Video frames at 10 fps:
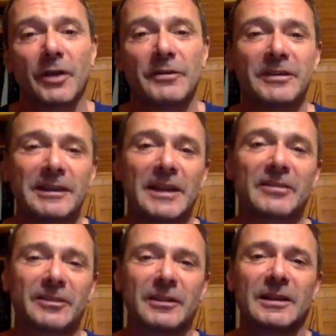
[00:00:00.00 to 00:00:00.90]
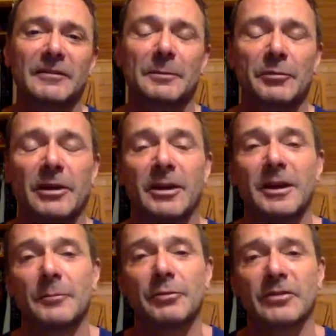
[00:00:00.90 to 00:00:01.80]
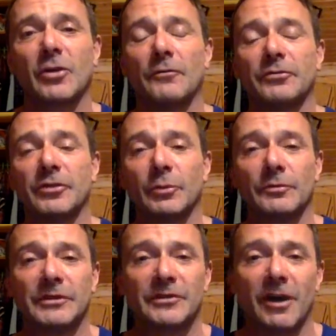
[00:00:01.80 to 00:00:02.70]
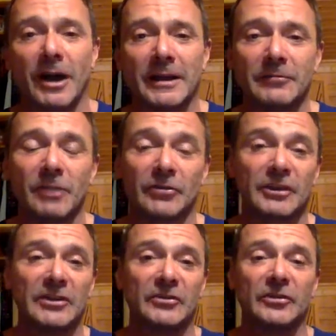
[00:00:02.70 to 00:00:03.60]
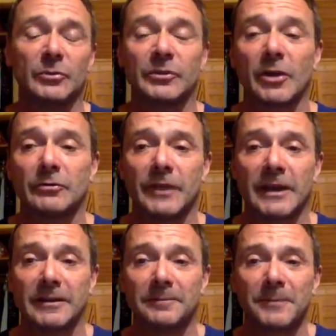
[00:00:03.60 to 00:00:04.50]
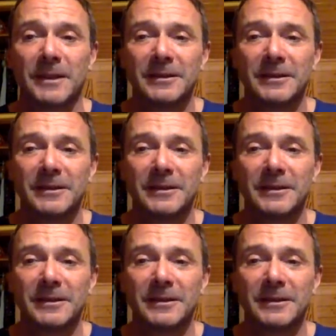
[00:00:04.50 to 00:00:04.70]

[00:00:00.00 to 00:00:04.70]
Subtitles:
so they said, let's have a press conference with this guy, Rajneesh, as he was known then.